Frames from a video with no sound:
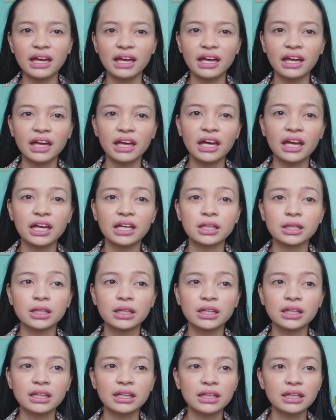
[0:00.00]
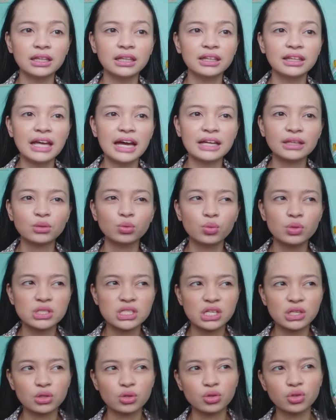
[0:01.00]
and that
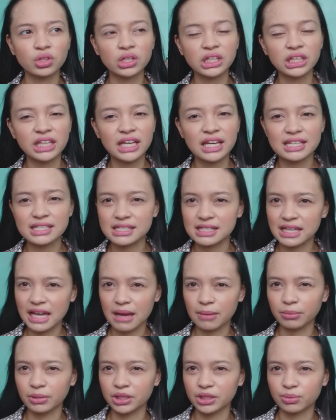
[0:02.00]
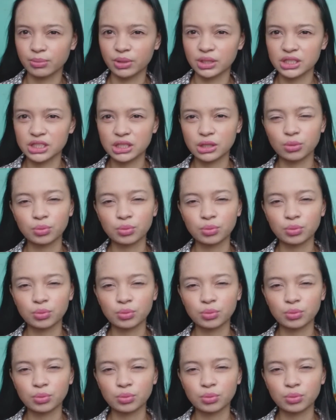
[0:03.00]
wasn't really established much.